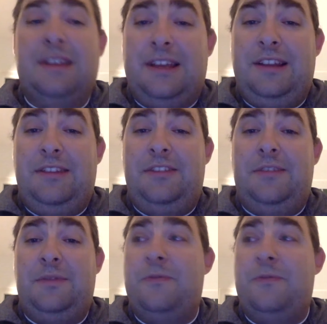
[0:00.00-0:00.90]
And this is
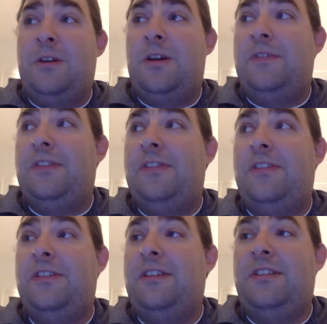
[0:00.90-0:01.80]
something the front
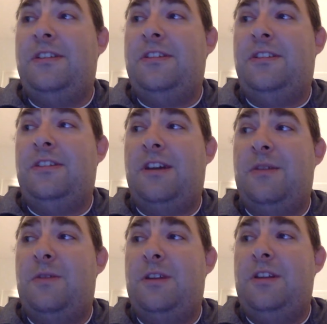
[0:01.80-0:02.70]
office does
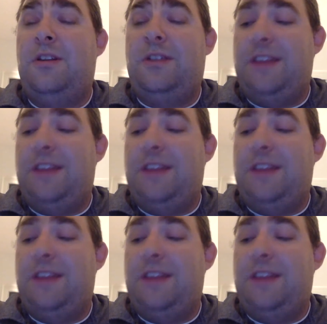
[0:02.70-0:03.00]
not want to do, and